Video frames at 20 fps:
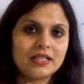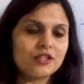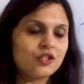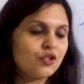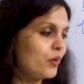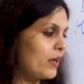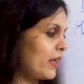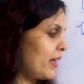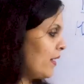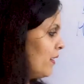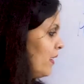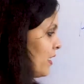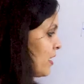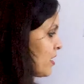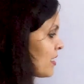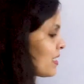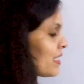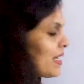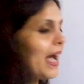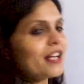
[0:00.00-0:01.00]
So here it
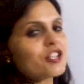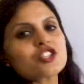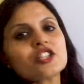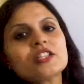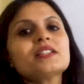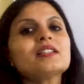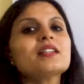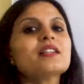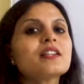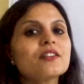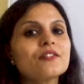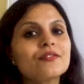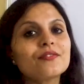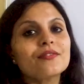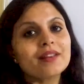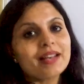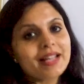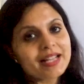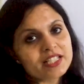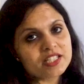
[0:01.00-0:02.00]
is actually the
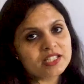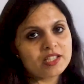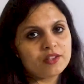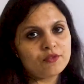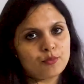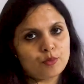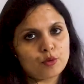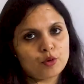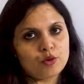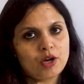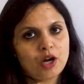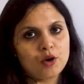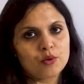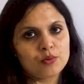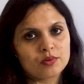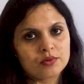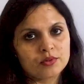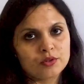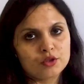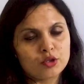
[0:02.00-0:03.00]
reflexive
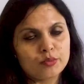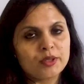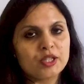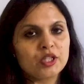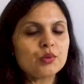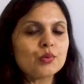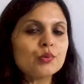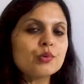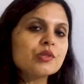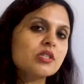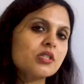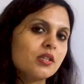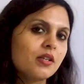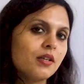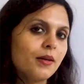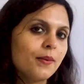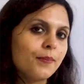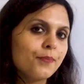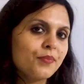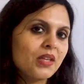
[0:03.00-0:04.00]
pronoun to be used
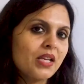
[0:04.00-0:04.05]
here.